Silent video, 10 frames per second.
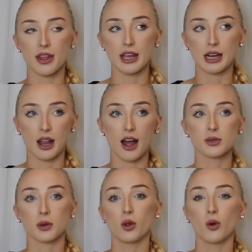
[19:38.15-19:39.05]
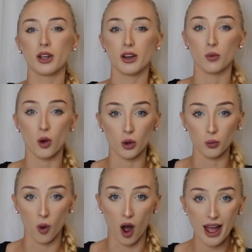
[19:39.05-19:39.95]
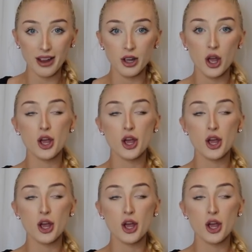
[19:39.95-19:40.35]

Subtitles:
the Class with Claudia worldwide.